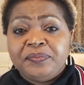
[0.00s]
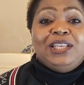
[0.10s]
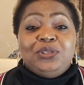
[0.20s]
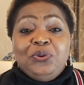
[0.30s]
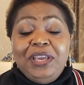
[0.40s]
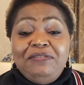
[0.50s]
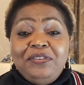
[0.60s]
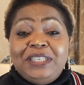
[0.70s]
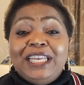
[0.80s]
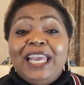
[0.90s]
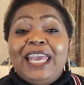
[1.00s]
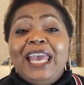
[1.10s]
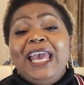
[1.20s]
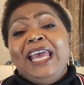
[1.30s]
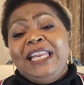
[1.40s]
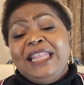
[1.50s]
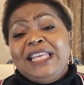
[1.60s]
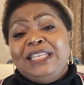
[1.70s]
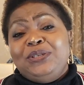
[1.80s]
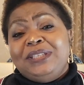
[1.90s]
So if you take
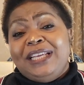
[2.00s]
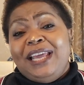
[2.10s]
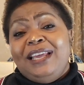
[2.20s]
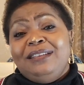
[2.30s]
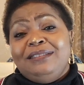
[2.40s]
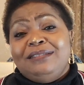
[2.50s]
anything today,